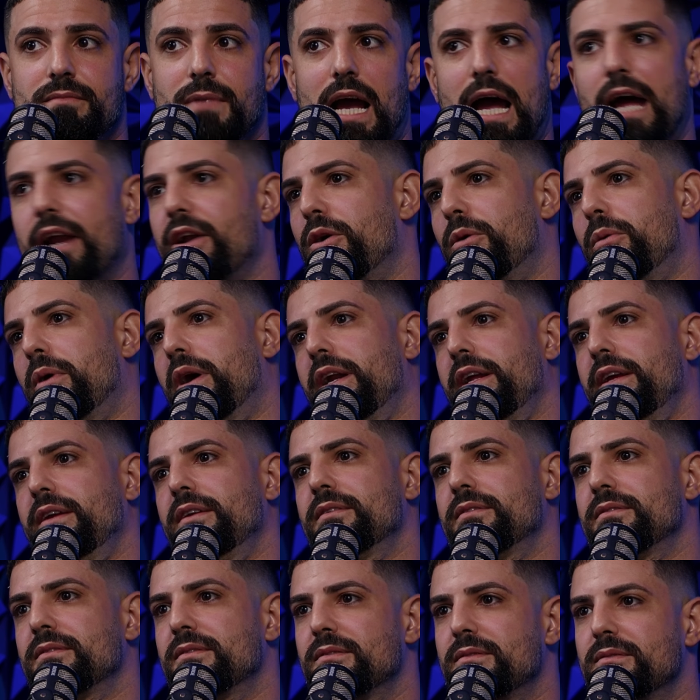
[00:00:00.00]
And nobody
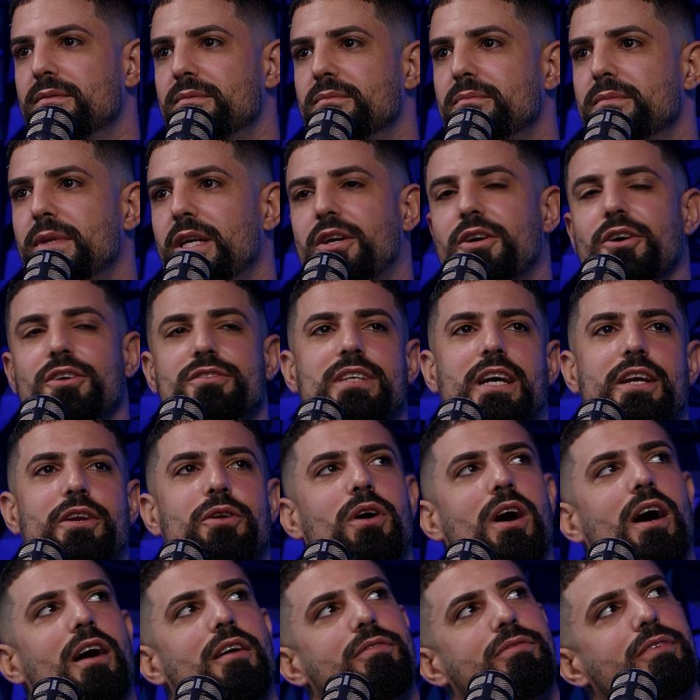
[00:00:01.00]
mm-hmm. because I
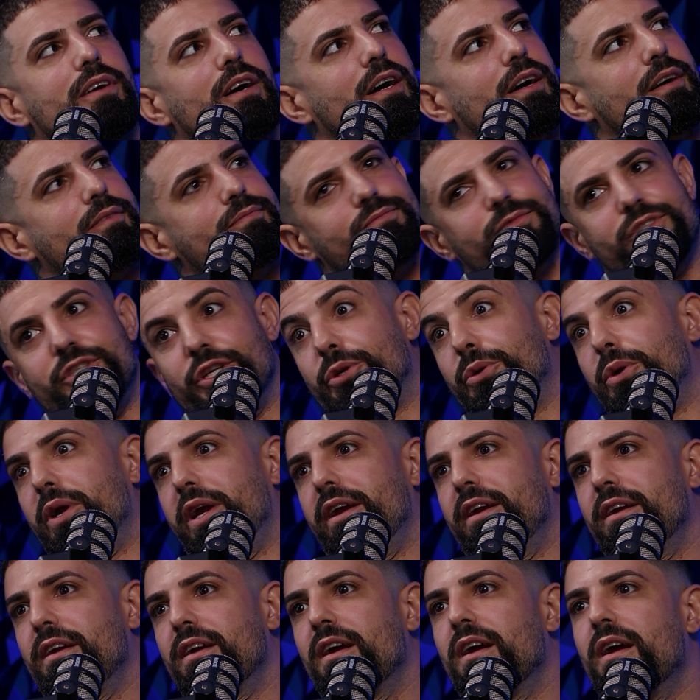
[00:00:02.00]
don't have a
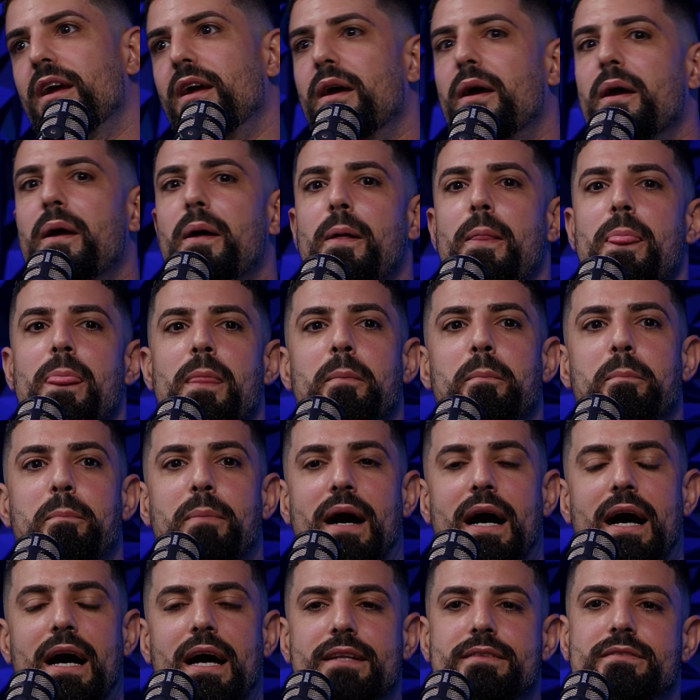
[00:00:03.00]
degree.
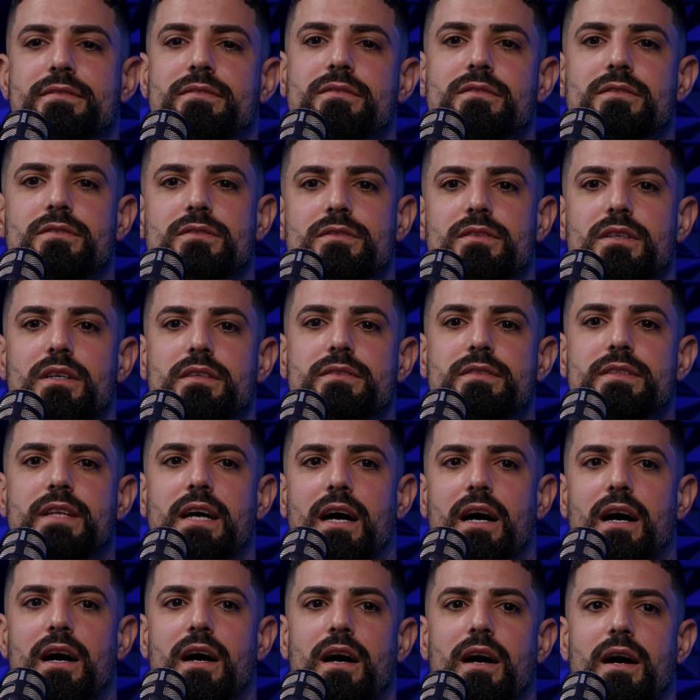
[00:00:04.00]
But
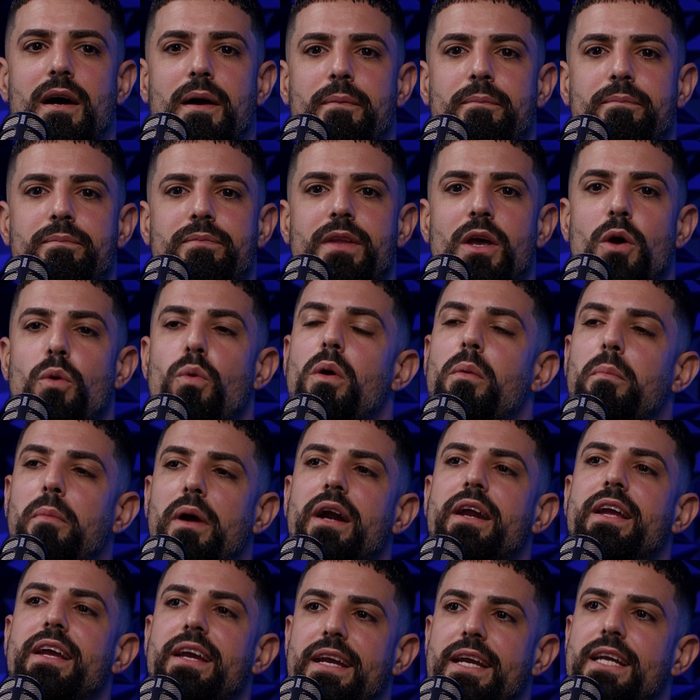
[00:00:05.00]
the network
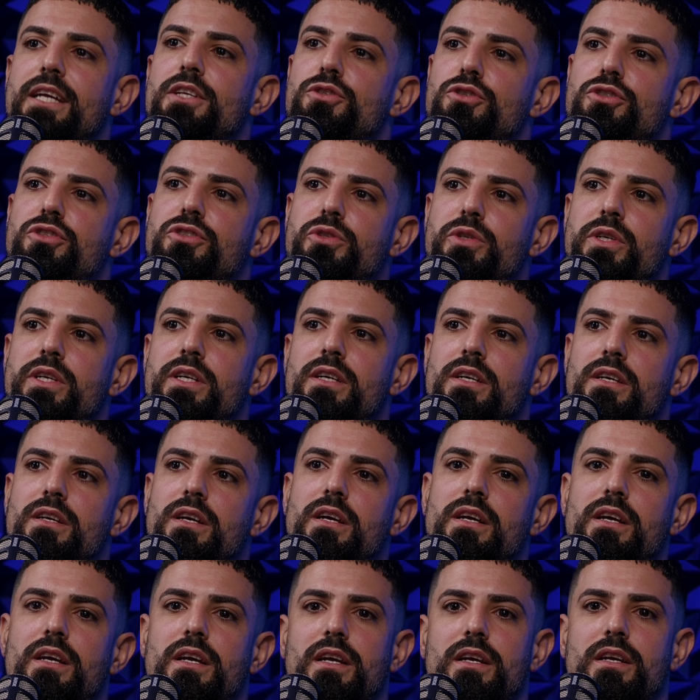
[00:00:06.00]
market industry
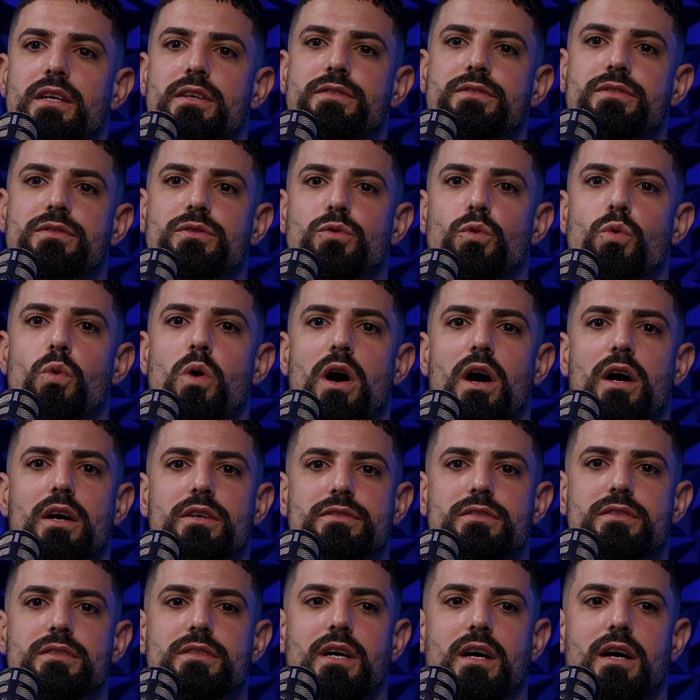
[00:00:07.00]
is
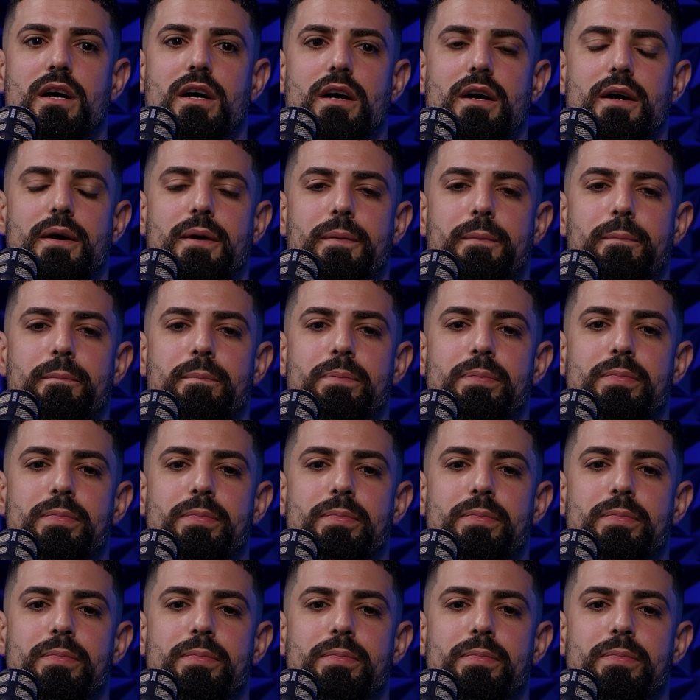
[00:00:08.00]
was the